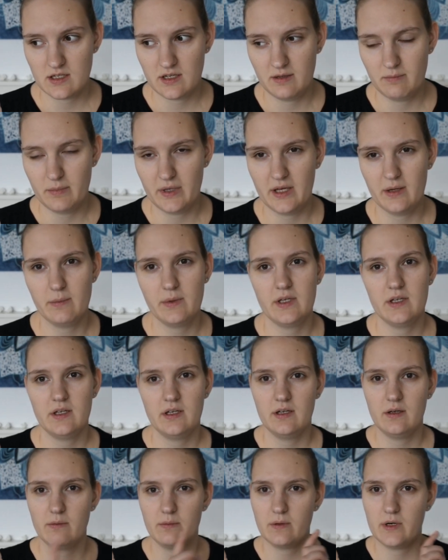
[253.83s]
and
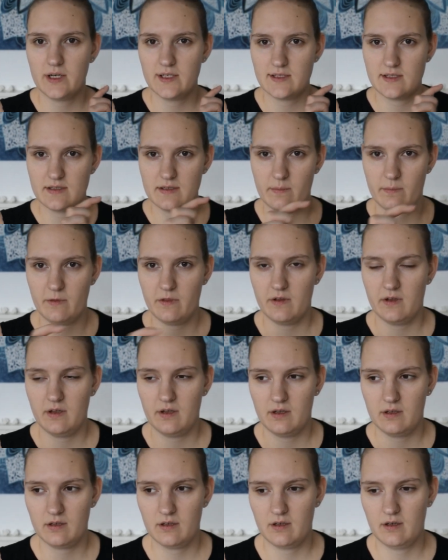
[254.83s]
maybe write
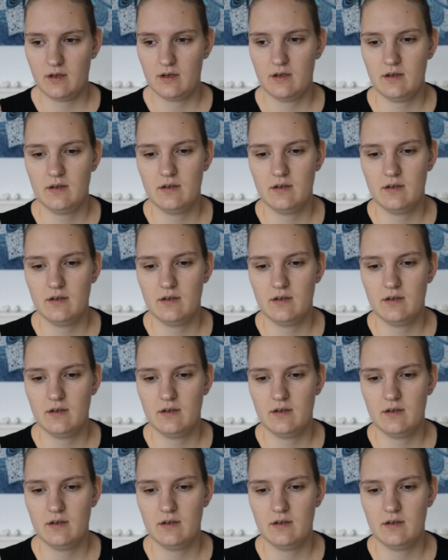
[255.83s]
something